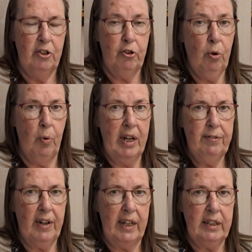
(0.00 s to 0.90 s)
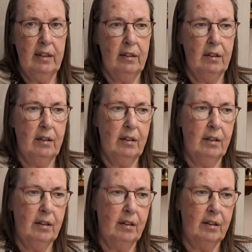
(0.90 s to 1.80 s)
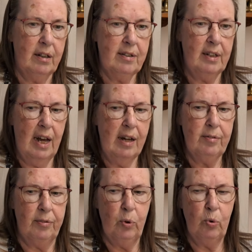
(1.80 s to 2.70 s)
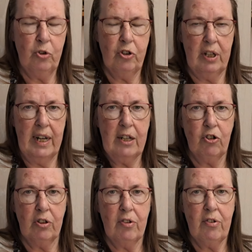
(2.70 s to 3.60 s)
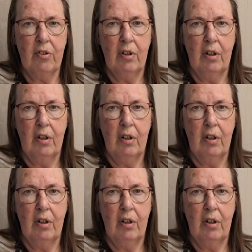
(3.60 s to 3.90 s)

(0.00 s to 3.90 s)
Wi-Fi'd. doesn't have those connections.